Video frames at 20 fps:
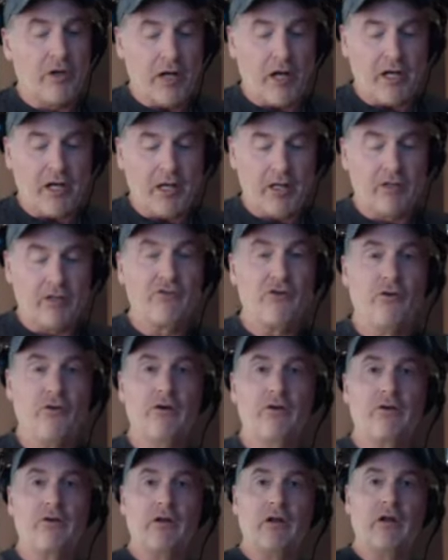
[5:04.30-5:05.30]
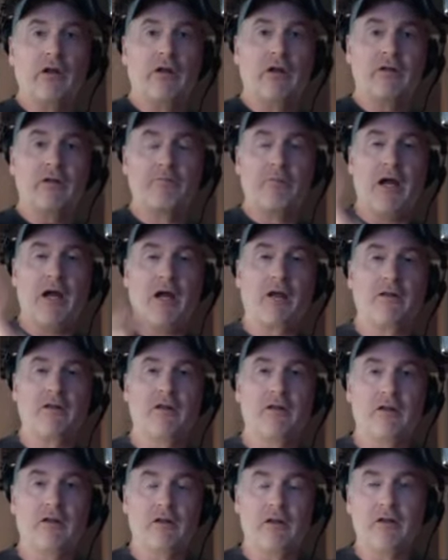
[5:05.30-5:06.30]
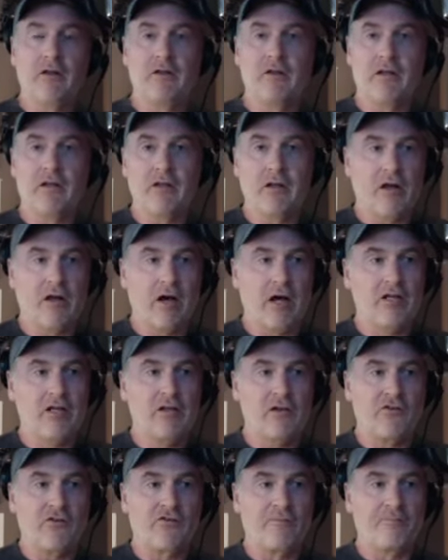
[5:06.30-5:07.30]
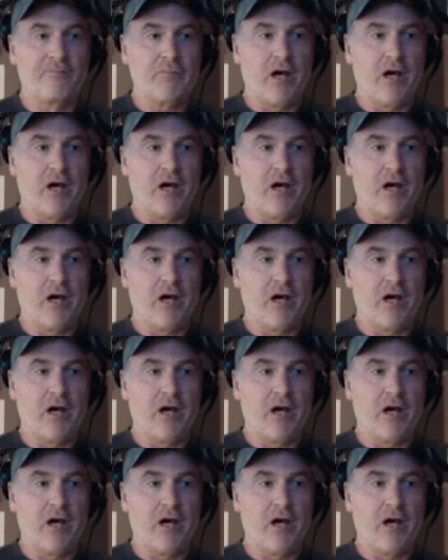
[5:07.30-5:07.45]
get into it, back in the 90s,